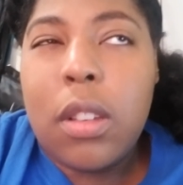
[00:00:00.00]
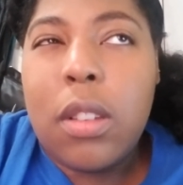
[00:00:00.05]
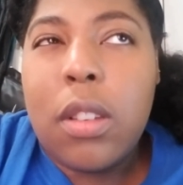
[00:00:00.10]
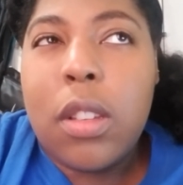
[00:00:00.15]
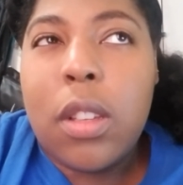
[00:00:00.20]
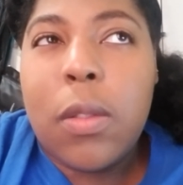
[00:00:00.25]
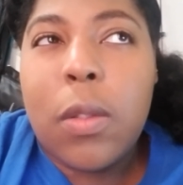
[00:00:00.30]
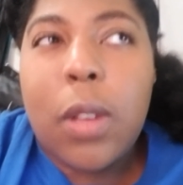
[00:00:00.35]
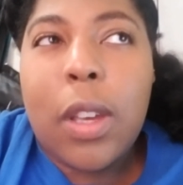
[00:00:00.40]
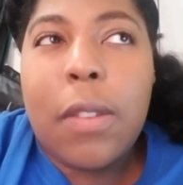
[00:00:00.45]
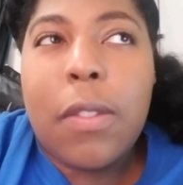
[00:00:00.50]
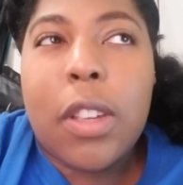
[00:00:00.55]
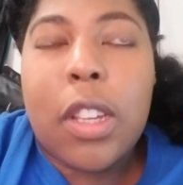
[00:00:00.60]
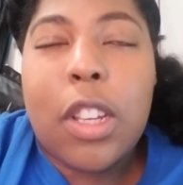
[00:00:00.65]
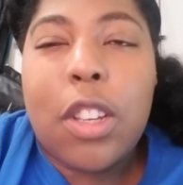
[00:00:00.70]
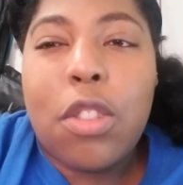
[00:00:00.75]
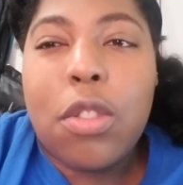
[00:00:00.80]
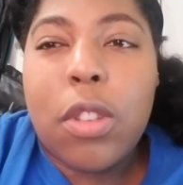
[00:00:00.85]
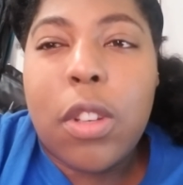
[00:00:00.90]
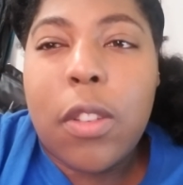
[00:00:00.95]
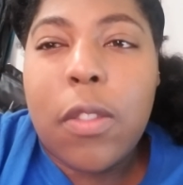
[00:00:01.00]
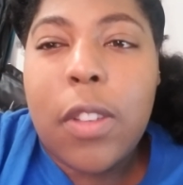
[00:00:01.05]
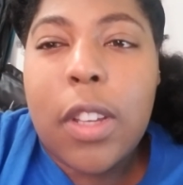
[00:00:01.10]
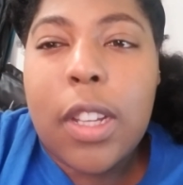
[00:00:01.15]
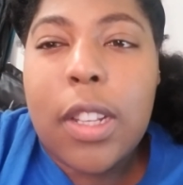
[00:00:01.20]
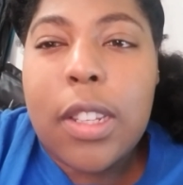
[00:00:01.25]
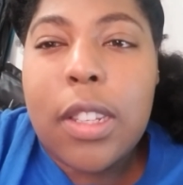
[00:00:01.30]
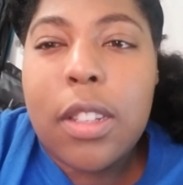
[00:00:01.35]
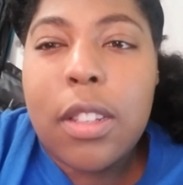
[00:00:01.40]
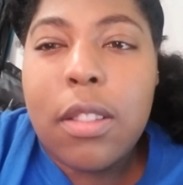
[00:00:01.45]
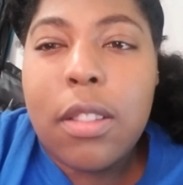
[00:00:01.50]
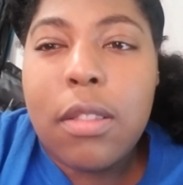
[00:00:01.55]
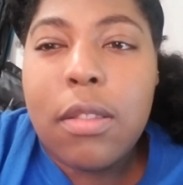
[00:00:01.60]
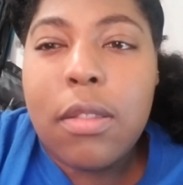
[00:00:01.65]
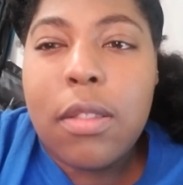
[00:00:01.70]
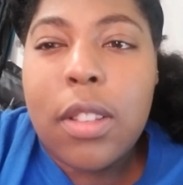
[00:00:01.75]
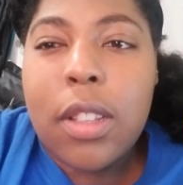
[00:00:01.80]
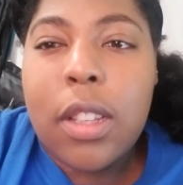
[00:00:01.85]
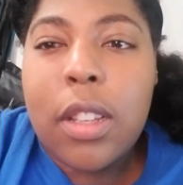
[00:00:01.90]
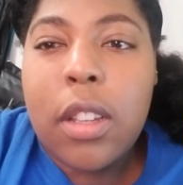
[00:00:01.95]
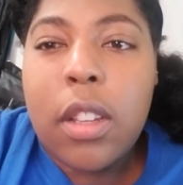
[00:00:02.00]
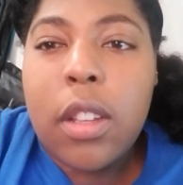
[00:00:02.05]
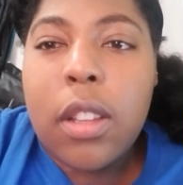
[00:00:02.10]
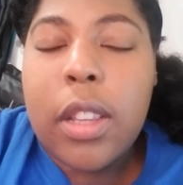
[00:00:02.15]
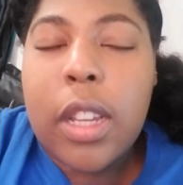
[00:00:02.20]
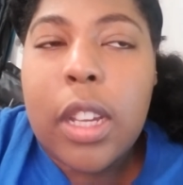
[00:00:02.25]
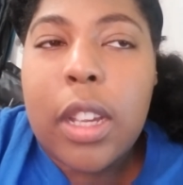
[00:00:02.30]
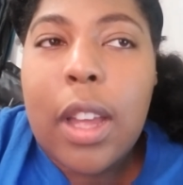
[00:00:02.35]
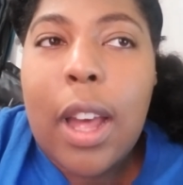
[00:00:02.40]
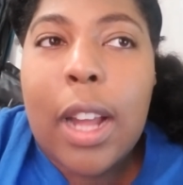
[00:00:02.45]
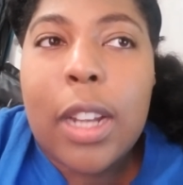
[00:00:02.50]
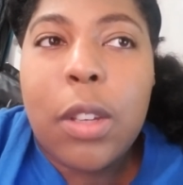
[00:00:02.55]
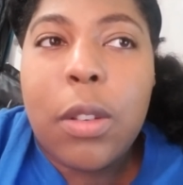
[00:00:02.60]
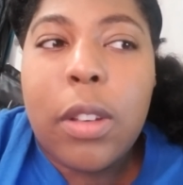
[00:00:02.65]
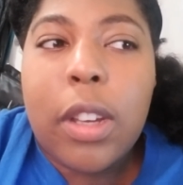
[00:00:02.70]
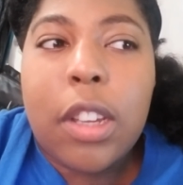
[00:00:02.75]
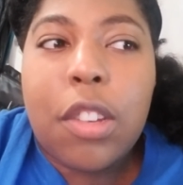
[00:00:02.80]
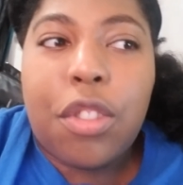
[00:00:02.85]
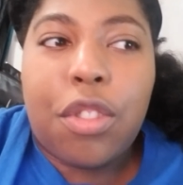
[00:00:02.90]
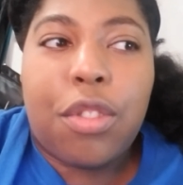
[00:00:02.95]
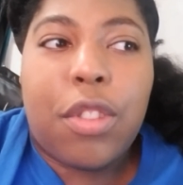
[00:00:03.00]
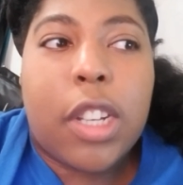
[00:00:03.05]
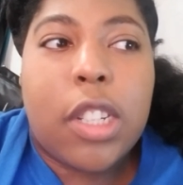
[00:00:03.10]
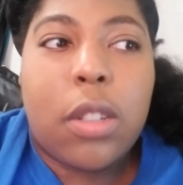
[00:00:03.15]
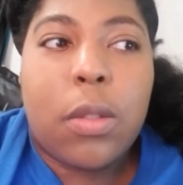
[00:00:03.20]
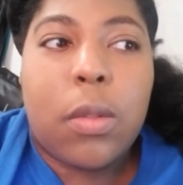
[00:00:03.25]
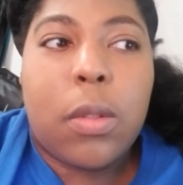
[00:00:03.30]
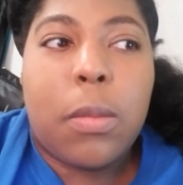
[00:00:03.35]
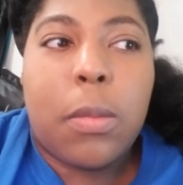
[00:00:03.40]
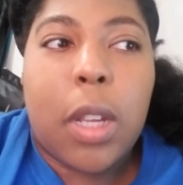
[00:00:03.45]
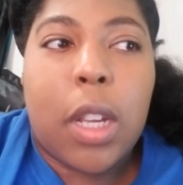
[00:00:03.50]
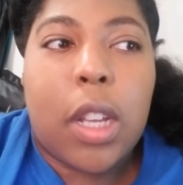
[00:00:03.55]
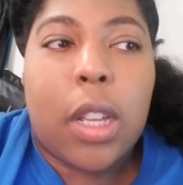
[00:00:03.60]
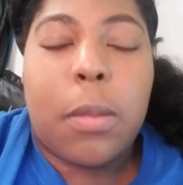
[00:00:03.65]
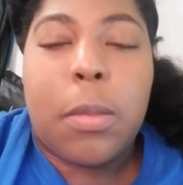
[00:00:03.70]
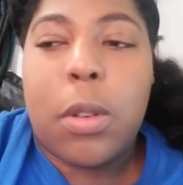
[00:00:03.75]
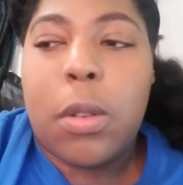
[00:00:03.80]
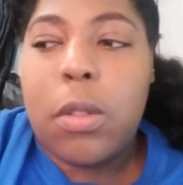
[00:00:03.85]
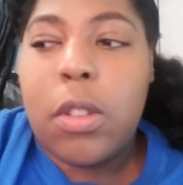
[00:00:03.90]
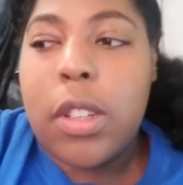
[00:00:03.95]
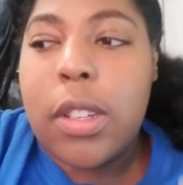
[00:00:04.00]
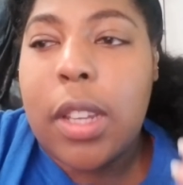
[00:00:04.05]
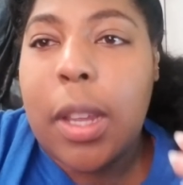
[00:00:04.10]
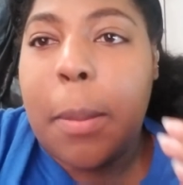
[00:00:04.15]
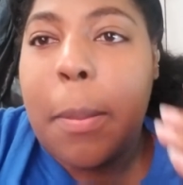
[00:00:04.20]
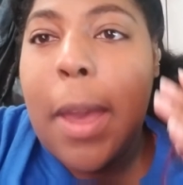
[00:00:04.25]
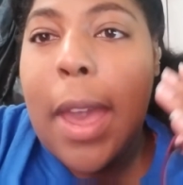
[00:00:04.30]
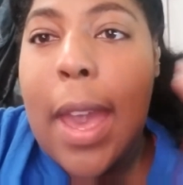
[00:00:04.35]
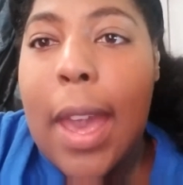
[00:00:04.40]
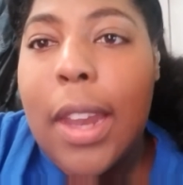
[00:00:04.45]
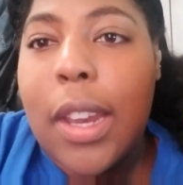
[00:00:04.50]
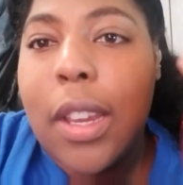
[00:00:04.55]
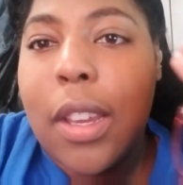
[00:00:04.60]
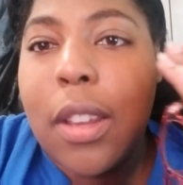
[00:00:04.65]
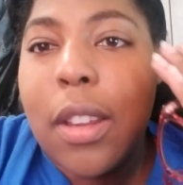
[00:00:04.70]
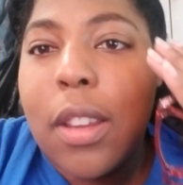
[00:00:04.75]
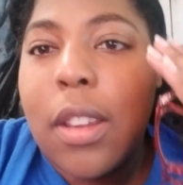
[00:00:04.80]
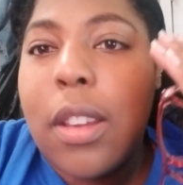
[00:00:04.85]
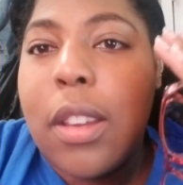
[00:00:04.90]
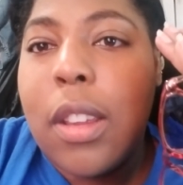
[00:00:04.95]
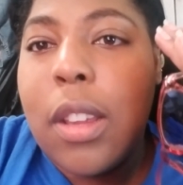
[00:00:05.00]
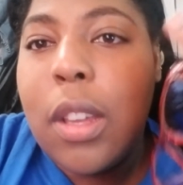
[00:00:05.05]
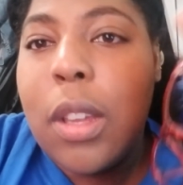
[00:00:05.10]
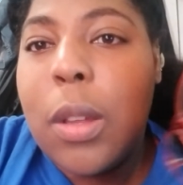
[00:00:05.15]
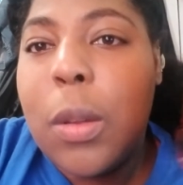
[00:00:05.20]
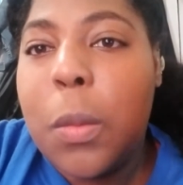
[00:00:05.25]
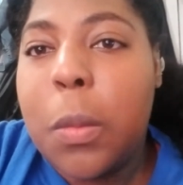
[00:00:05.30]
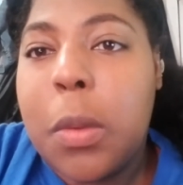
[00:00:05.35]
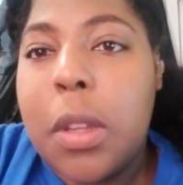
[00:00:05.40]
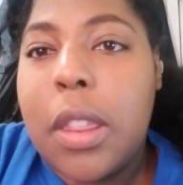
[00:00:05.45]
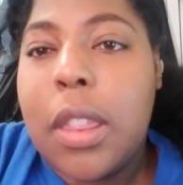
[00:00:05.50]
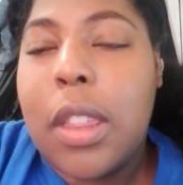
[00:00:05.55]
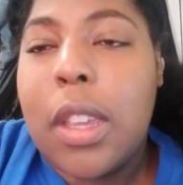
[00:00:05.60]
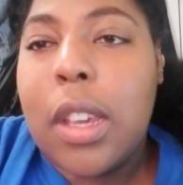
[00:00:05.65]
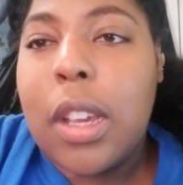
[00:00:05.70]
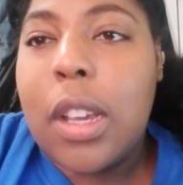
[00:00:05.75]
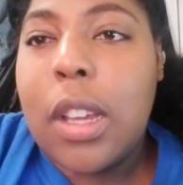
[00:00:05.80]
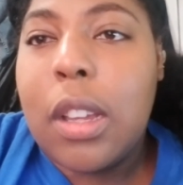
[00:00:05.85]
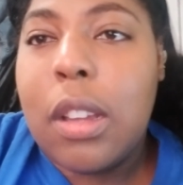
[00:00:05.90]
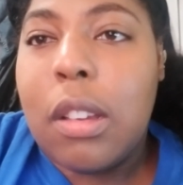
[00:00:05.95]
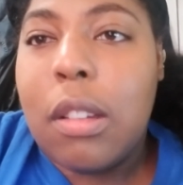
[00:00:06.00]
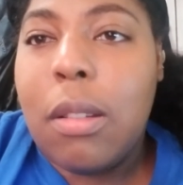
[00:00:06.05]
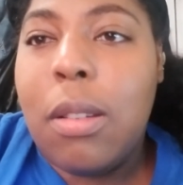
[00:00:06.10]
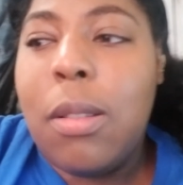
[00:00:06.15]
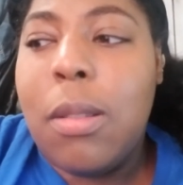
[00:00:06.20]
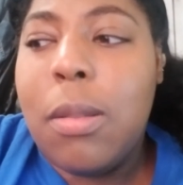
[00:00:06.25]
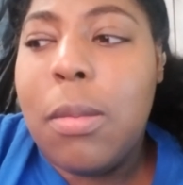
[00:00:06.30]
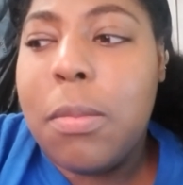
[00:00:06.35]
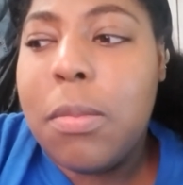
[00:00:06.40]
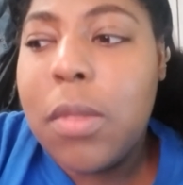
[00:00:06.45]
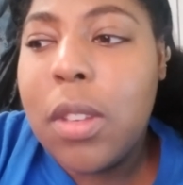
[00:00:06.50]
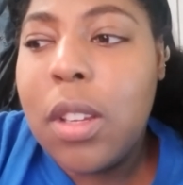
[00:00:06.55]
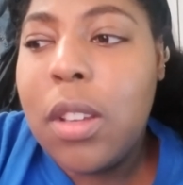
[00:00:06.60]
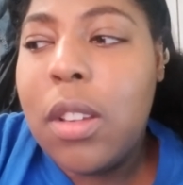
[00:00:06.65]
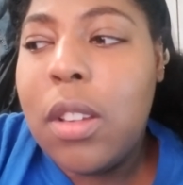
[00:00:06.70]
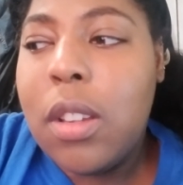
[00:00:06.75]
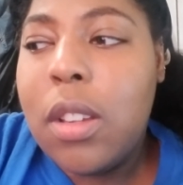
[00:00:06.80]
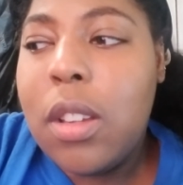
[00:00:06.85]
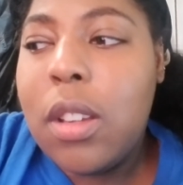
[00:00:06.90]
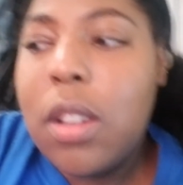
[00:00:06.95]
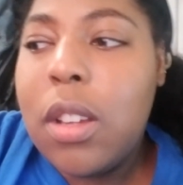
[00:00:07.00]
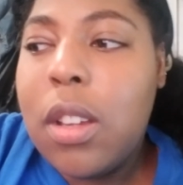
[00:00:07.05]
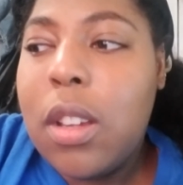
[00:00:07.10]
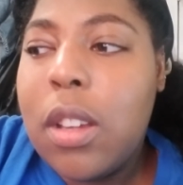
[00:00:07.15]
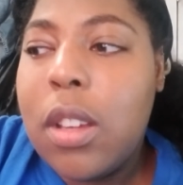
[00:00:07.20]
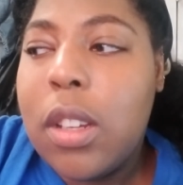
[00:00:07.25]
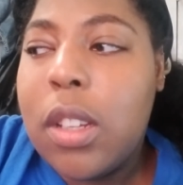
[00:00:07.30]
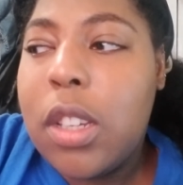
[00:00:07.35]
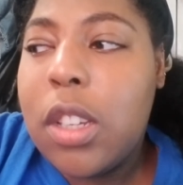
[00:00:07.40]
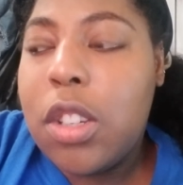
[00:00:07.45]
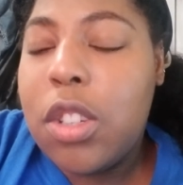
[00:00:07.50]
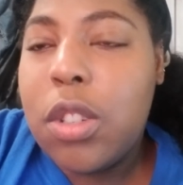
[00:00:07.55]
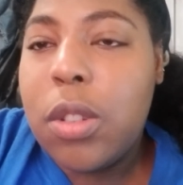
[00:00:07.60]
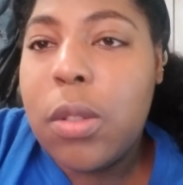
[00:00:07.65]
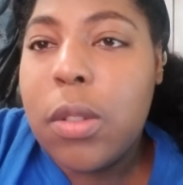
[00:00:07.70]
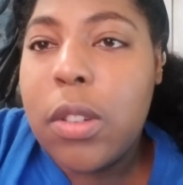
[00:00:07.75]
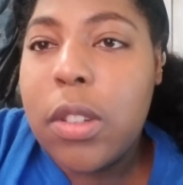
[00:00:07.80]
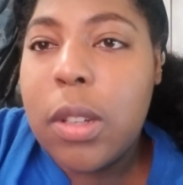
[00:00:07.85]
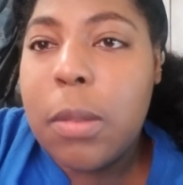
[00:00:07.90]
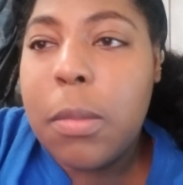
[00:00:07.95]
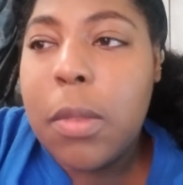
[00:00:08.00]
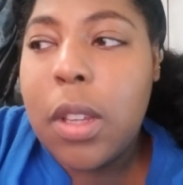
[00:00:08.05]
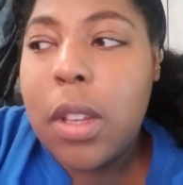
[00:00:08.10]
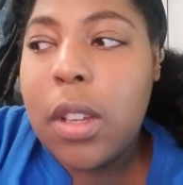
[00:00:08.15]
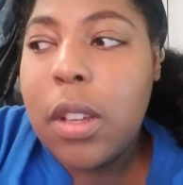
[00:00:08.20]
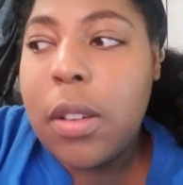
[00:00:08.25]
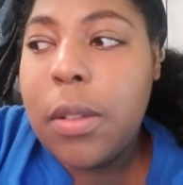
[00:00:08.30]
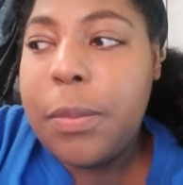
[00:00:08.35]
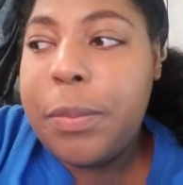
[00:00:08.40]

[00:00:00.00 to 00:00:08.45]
If you have an itch on your face, like, how do you guys stretch it with makeup? Do you just like pat it with like a tissue or something?